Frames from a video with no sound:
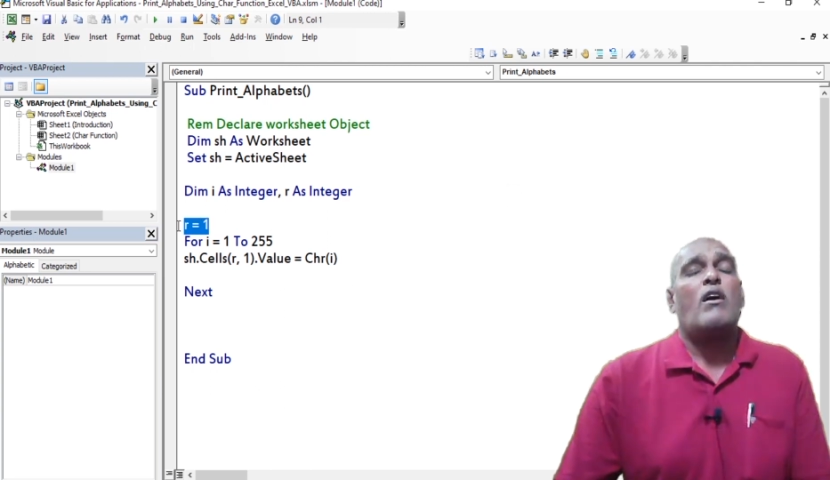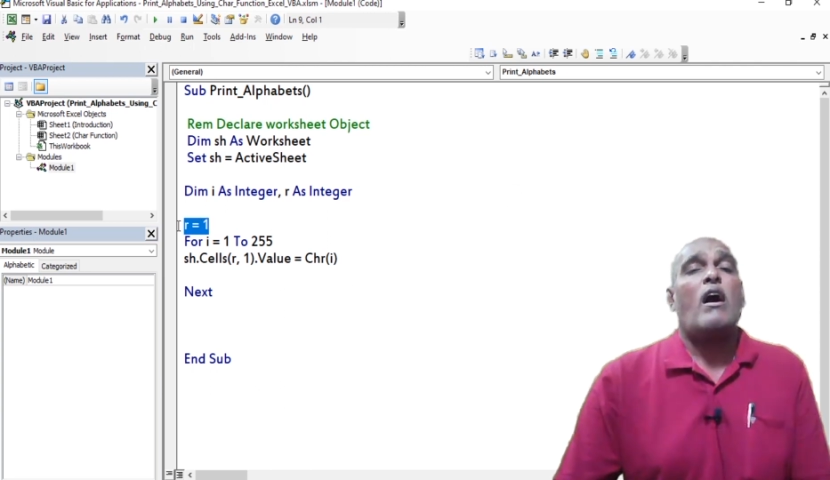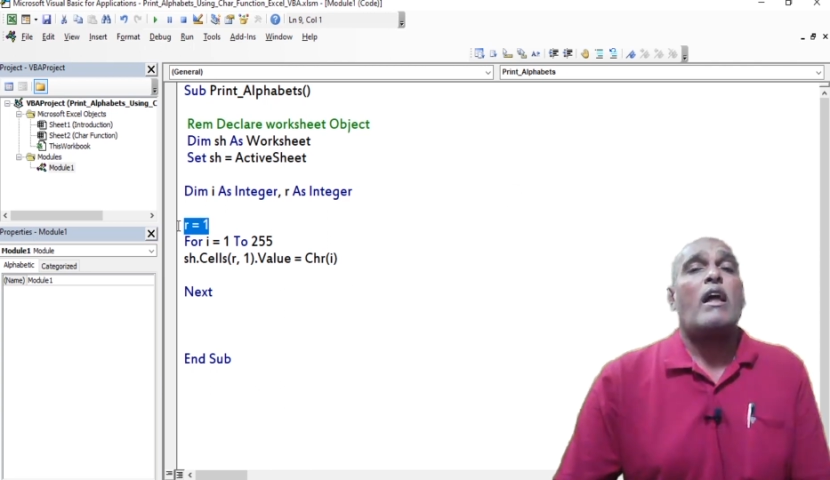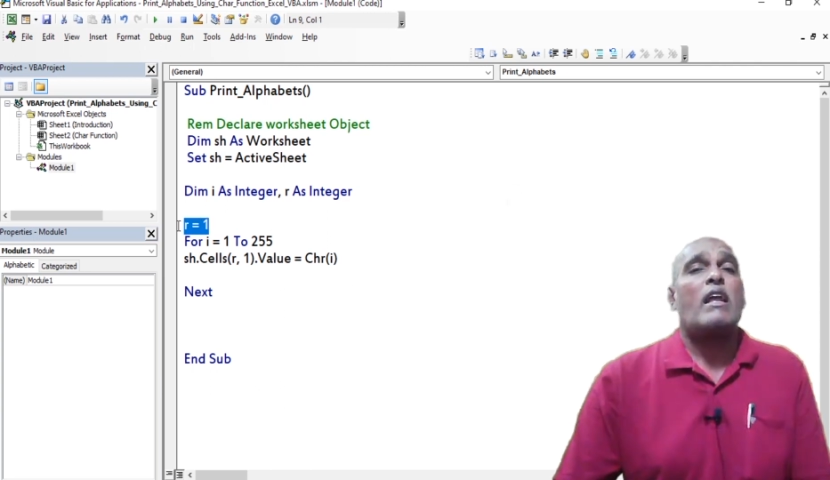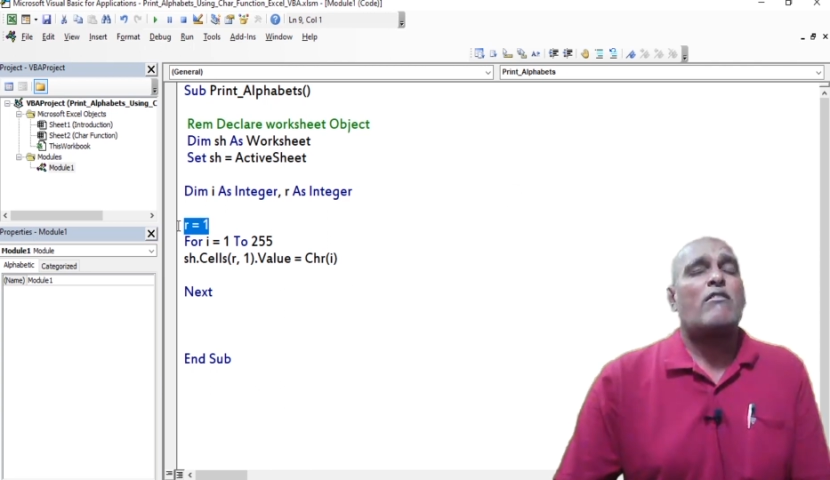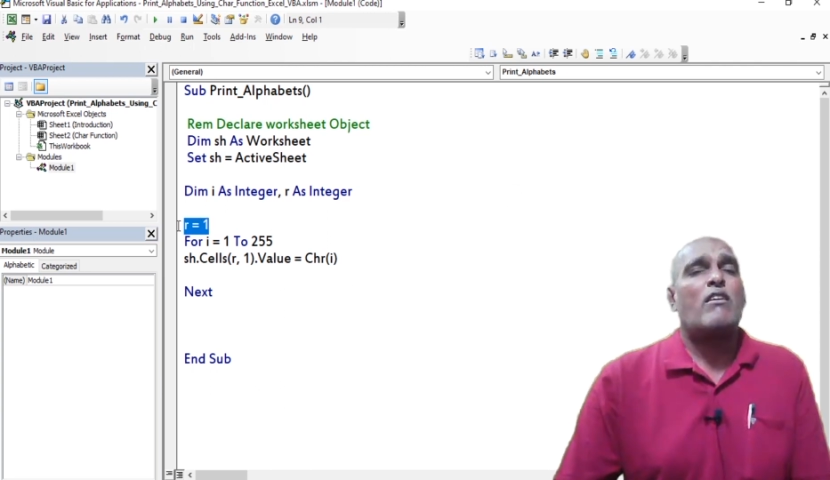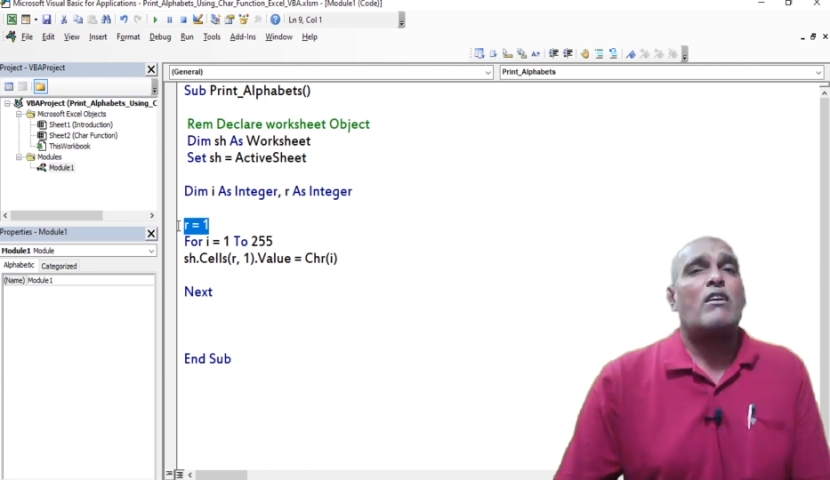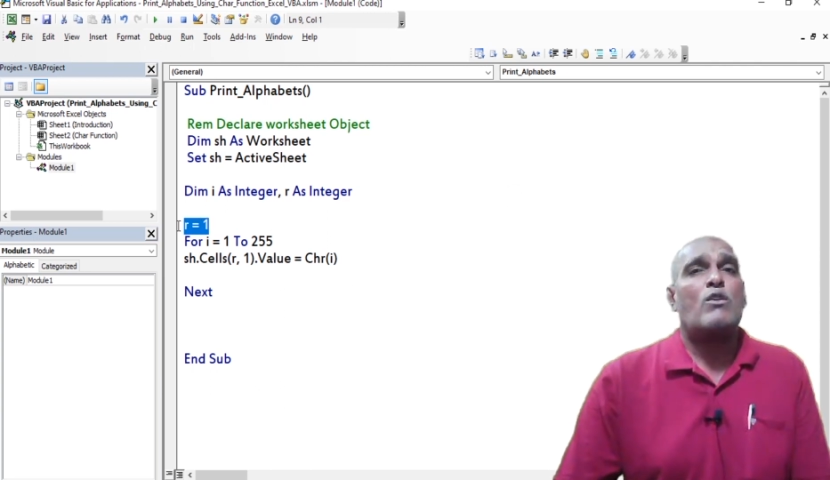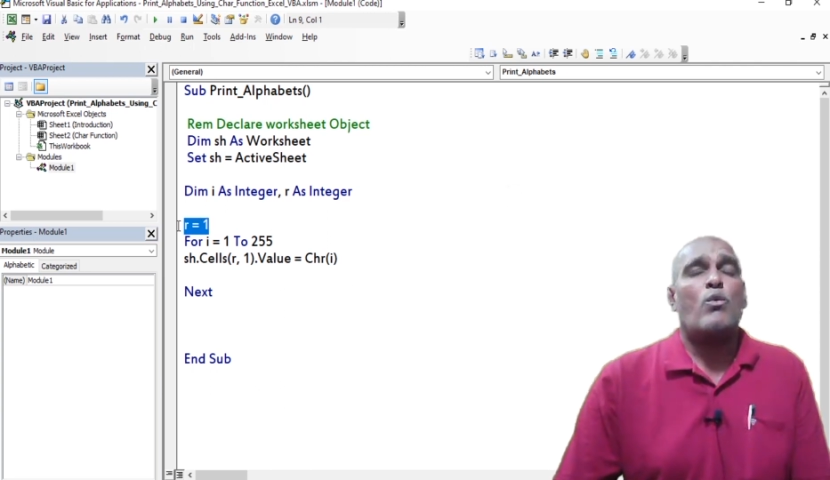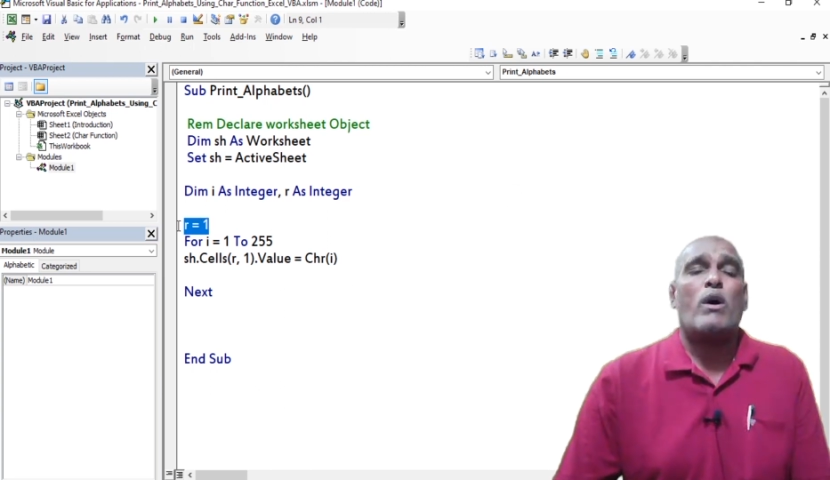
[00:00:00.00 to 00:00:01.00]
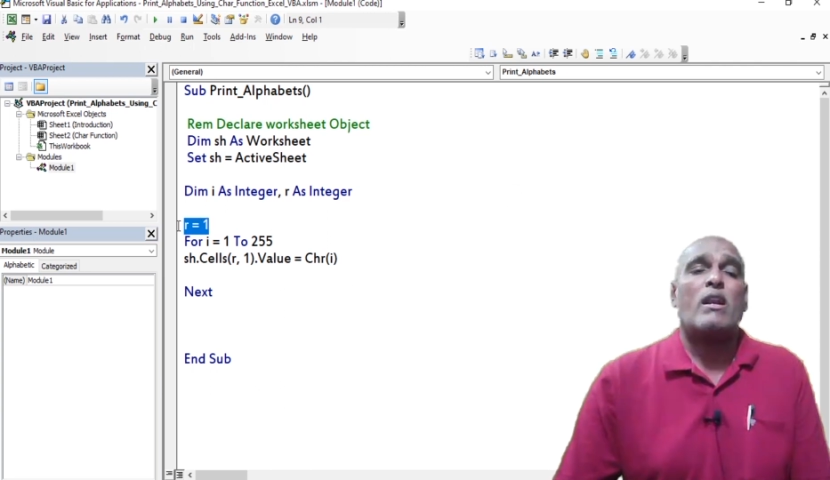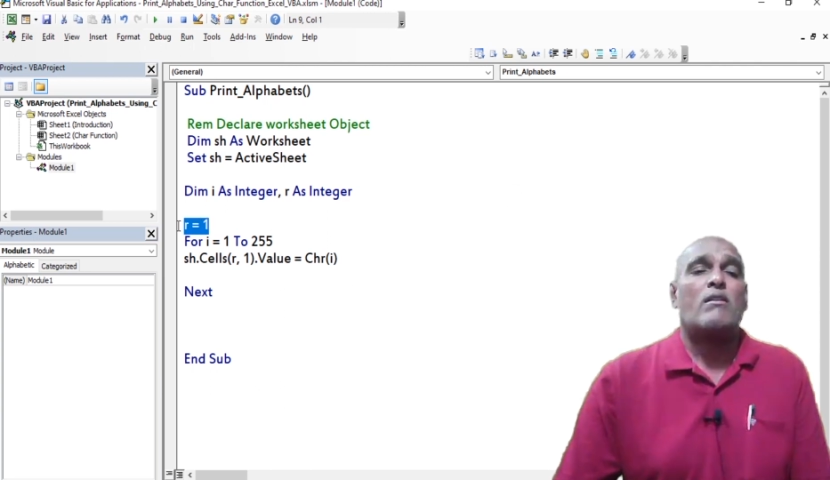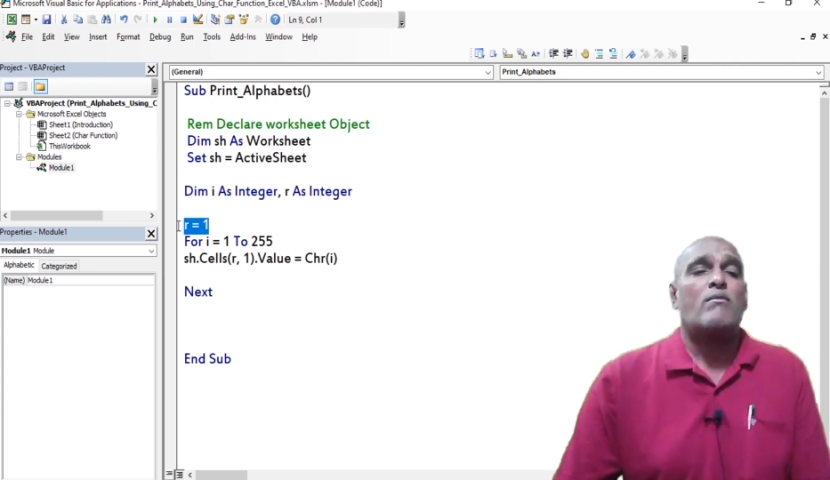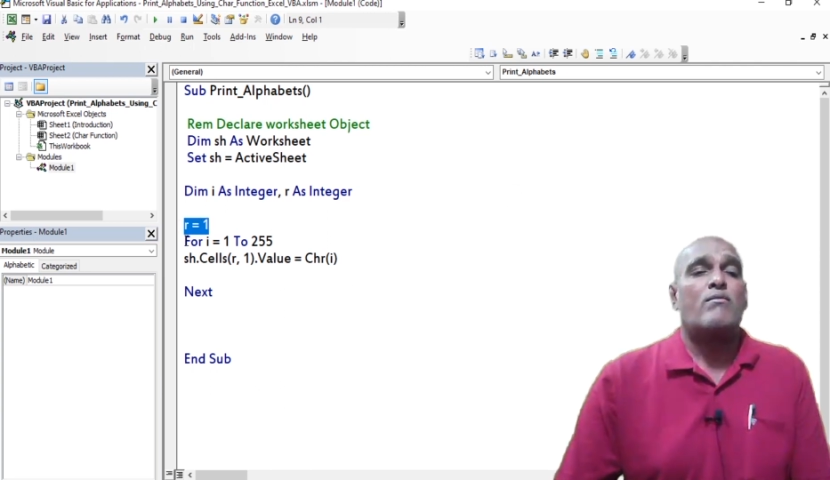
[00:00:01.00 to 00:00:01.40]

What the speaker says: r equivalent to 1.